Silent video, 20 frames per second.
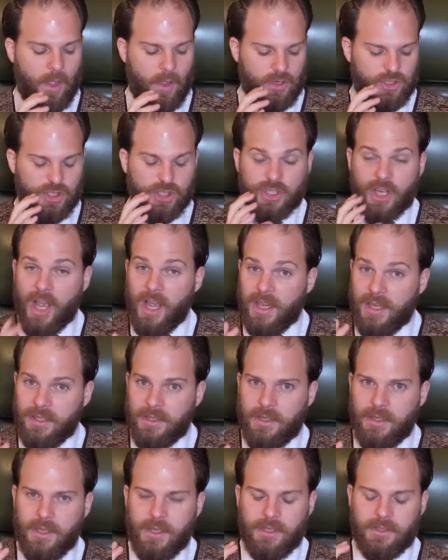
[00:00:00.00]

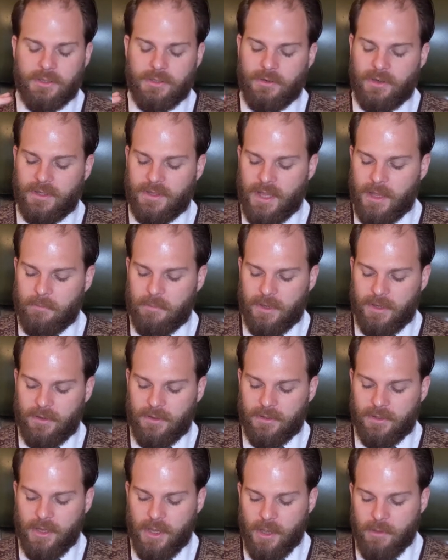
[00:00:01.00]
shine during that
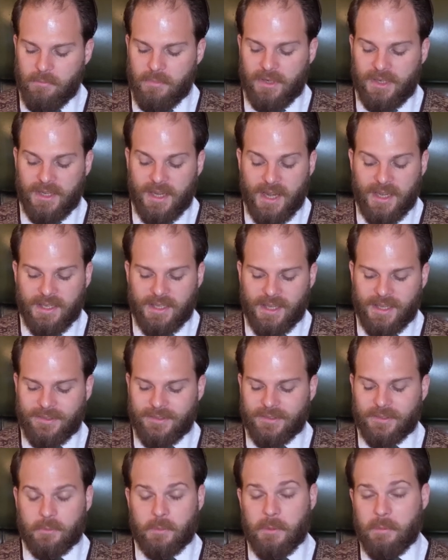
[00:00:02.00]
period. But in any case,
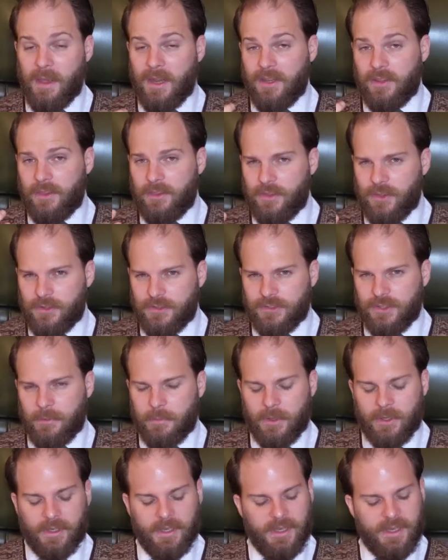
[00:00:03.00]
it's going to be better than the
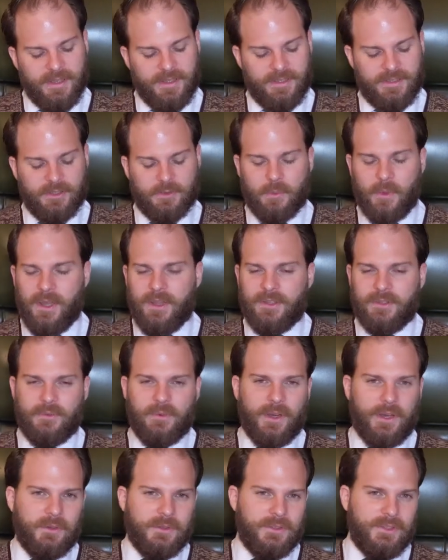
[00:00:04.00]
summer. This is where this
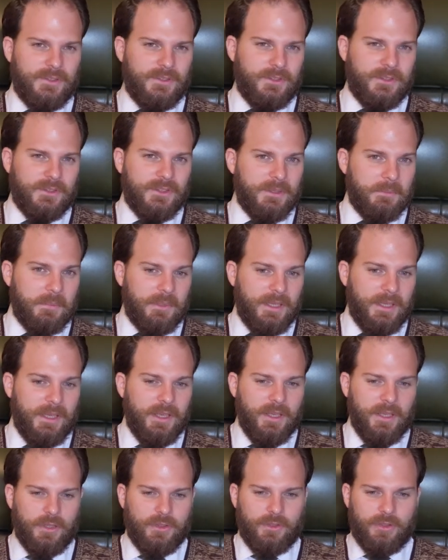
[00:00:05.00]
fragrance is just
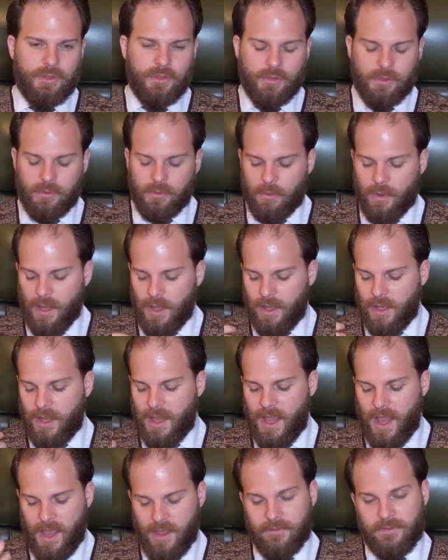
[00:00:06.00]
simply too
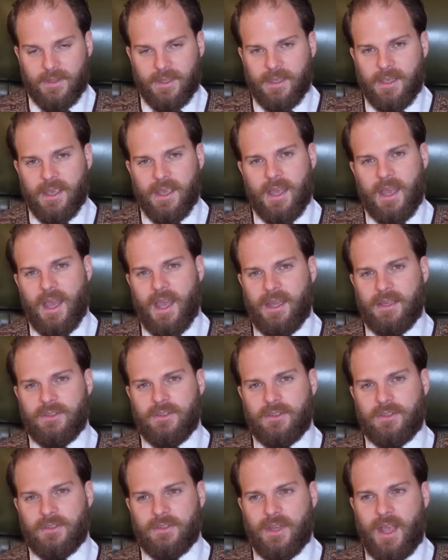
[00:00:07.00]
heavy and
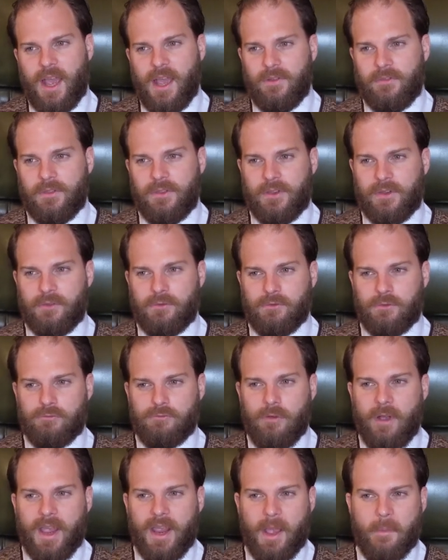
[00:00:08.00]
doesn't have the
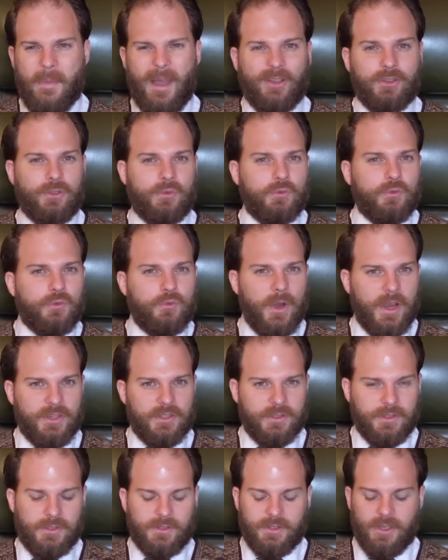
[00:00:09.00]
right amount of
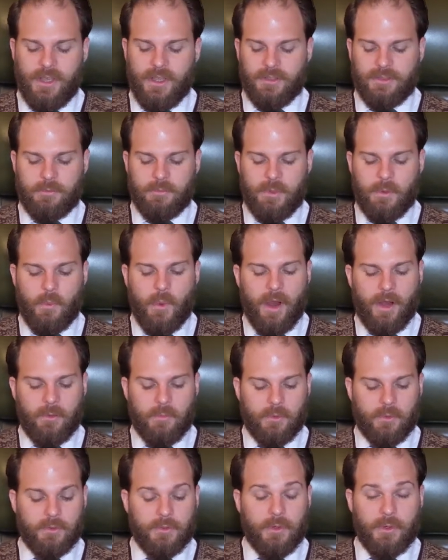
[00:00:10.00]
freshness to be
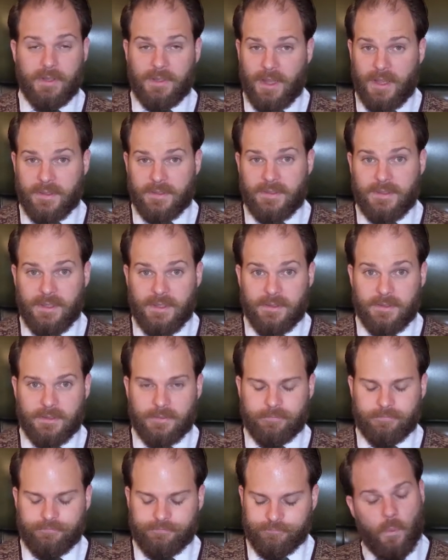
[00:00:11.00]
wearable during that
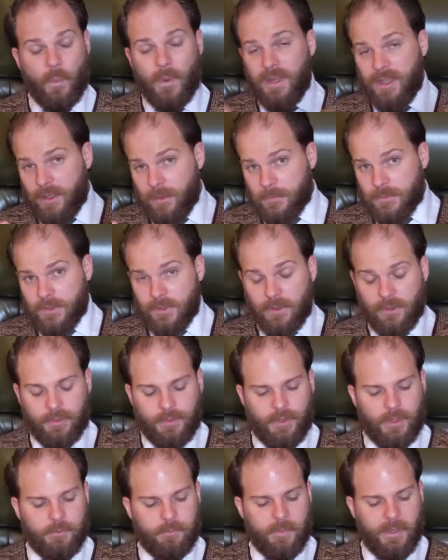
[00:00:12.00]
season. When it comes to the
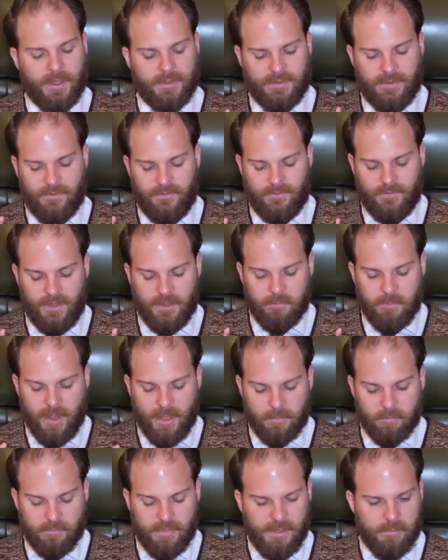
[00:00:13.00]
third party
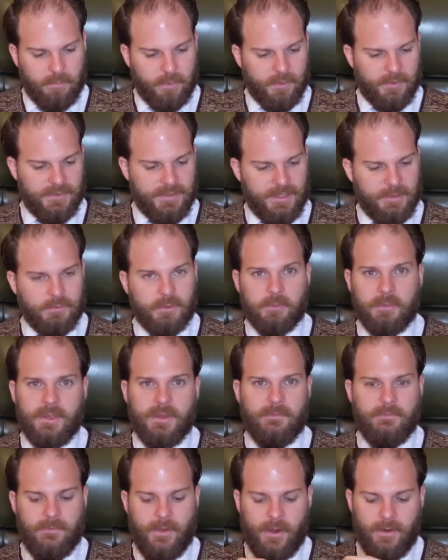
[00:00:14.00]
feedback, people seem to
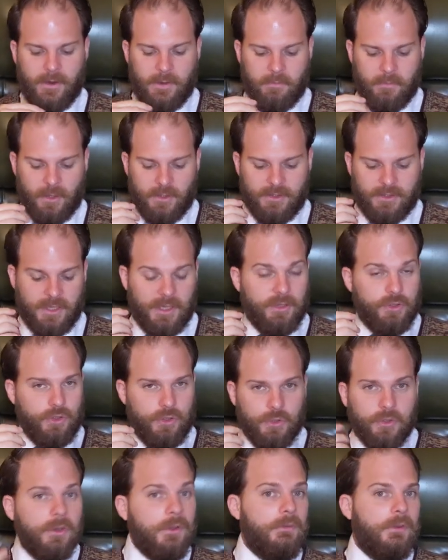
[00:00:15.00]
be very much in
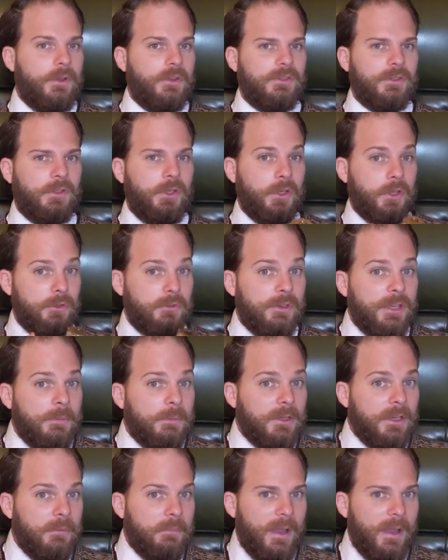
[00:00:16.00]
universal agreement